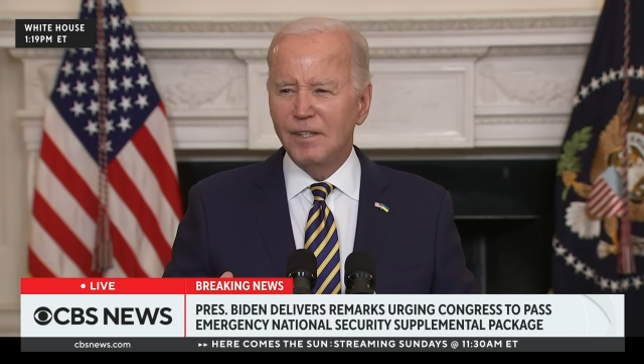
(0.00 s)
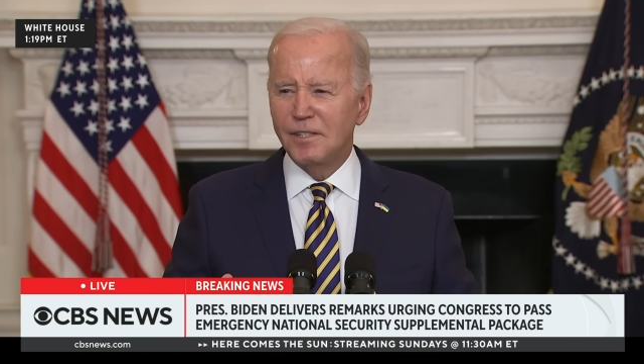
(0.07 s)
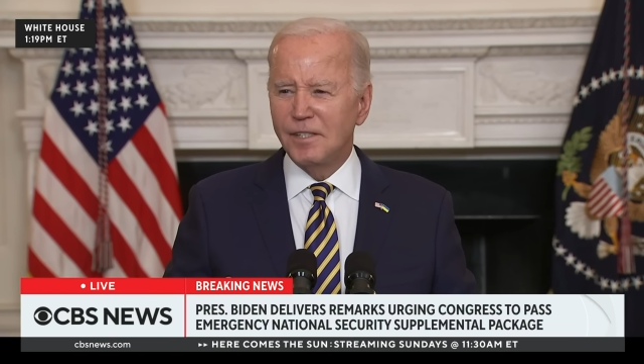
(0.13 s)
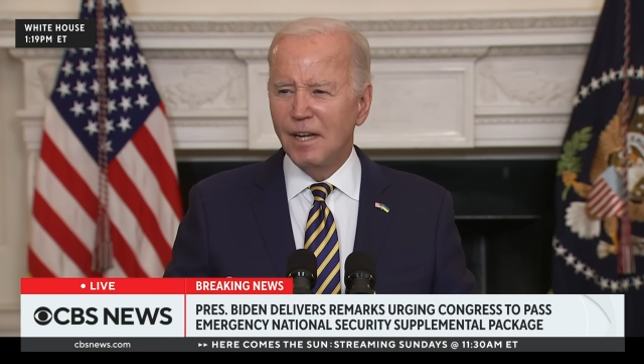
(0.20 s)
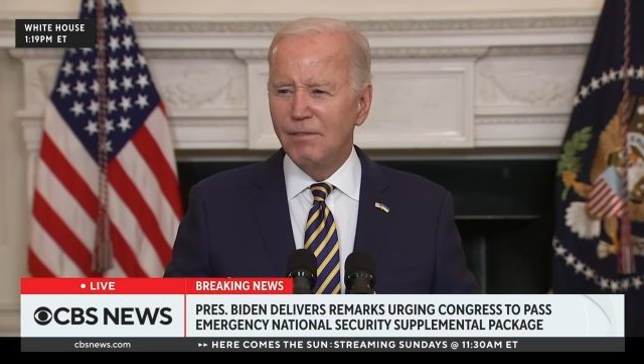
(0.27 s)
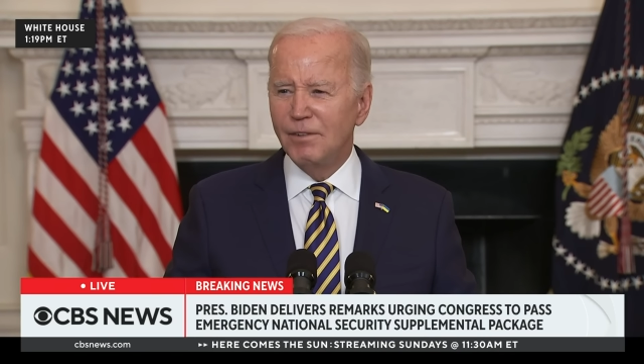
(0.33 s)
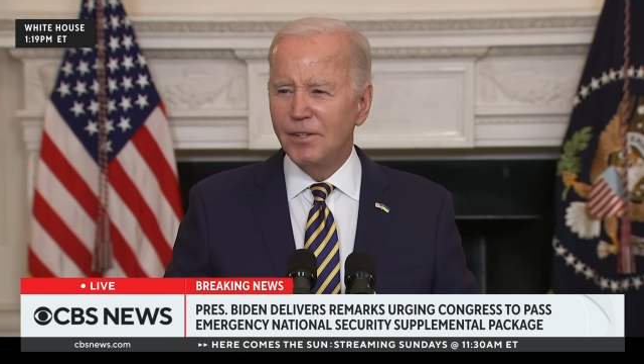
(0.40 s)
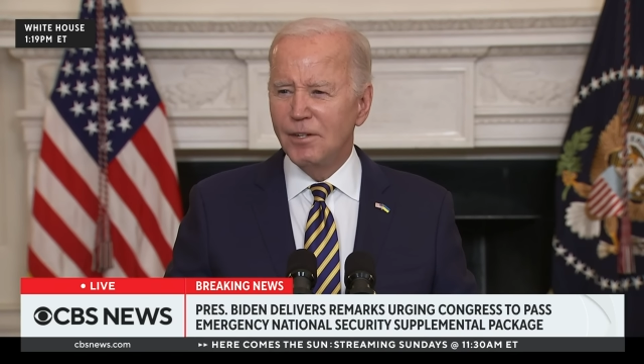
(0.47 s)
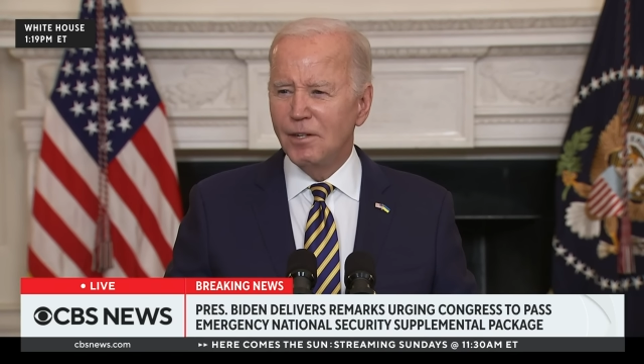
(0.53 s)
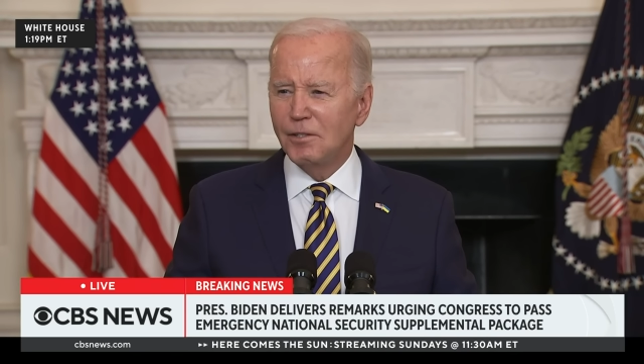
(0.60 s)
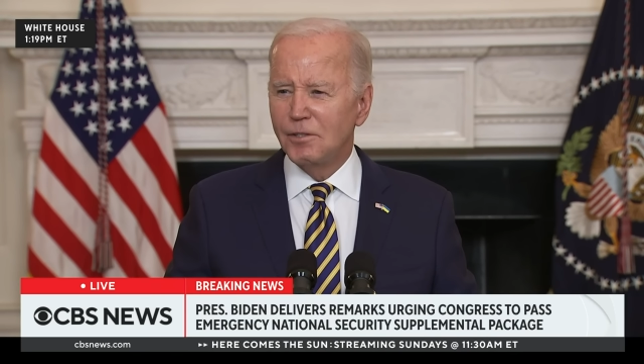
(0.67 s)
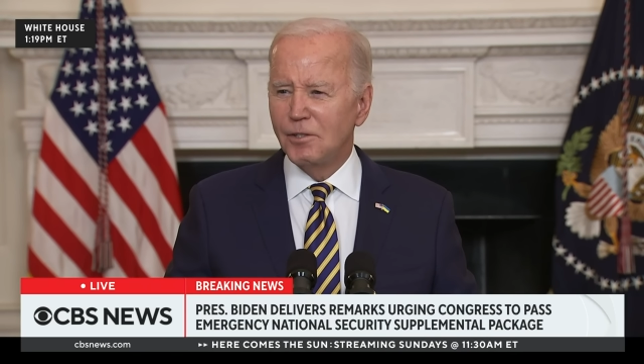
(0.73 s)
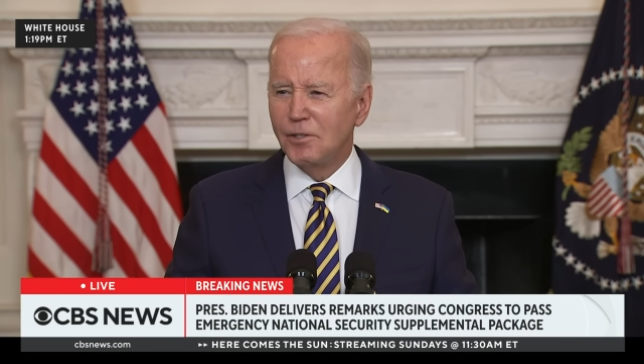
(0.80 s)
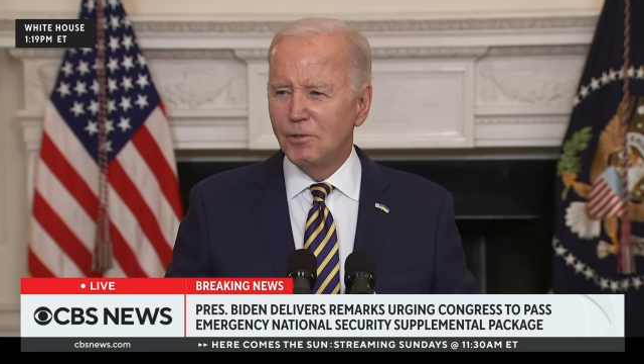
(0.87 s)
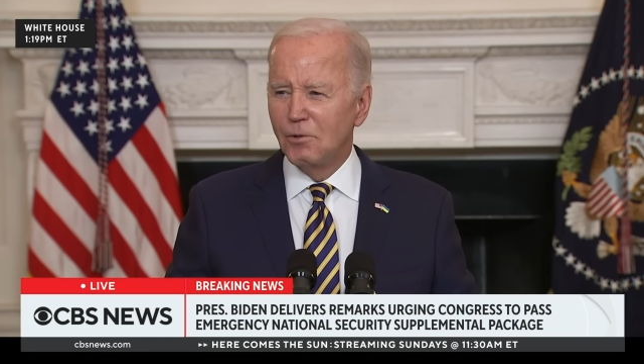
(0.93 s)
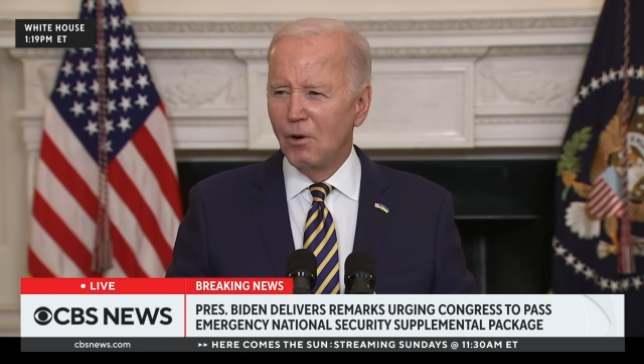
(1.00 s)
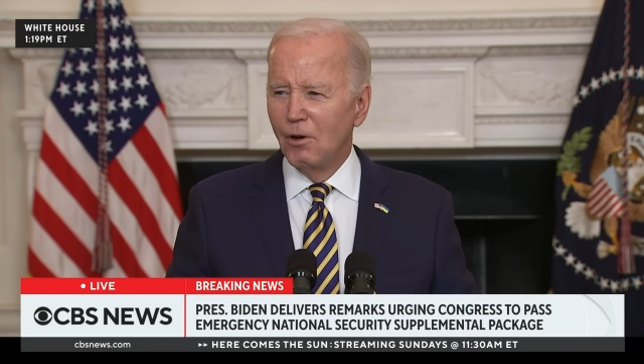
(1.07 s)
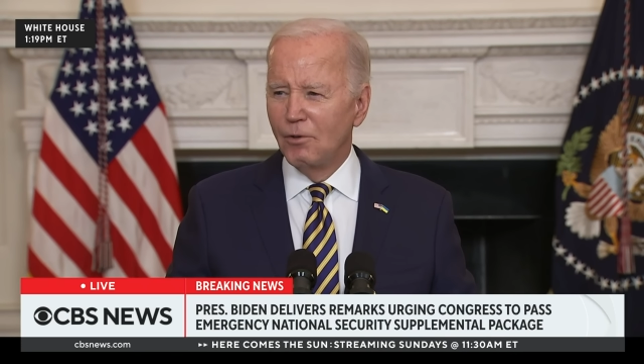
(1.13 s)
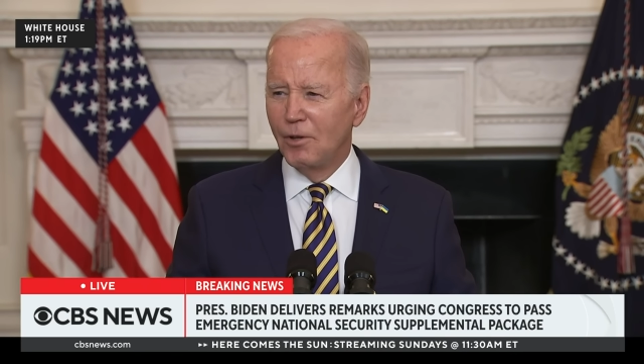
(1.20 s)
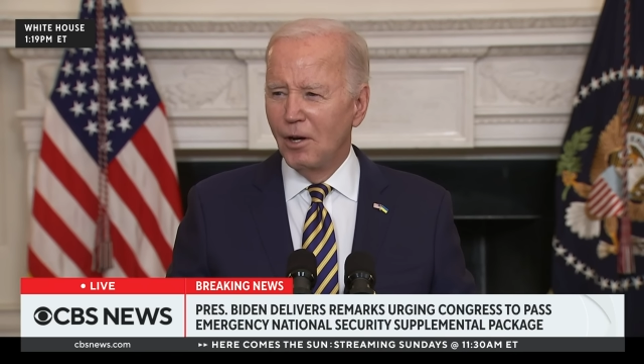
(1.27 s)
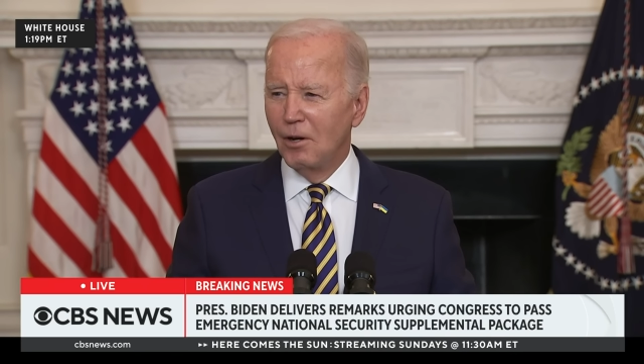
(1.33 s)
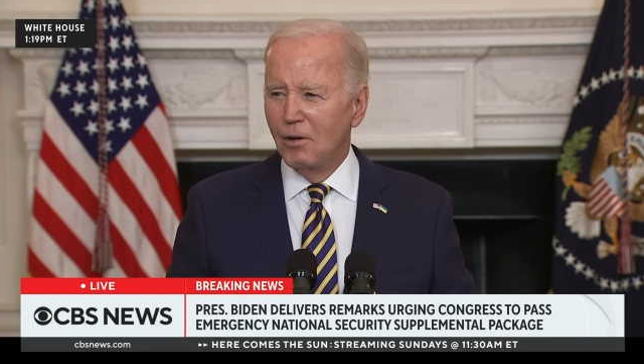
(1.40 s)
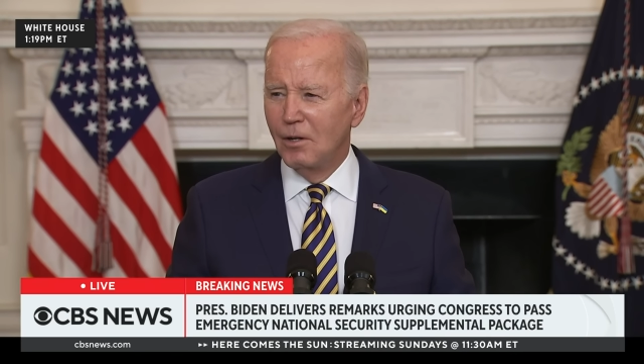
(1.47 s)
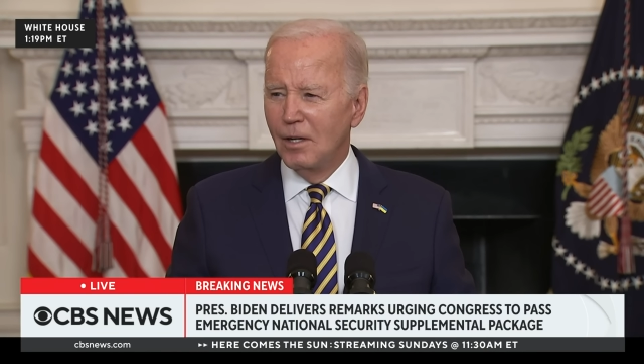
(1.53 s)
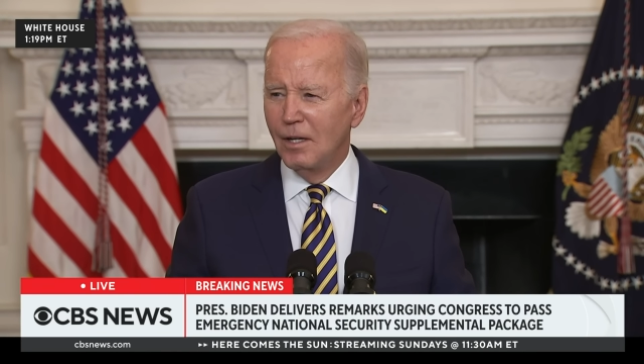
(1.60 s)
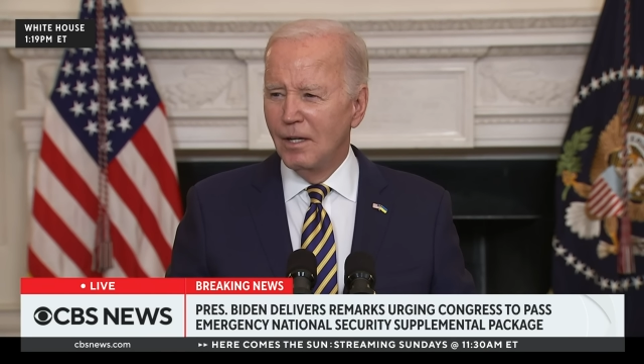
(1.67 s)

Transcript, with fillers: to seven years, as you all know.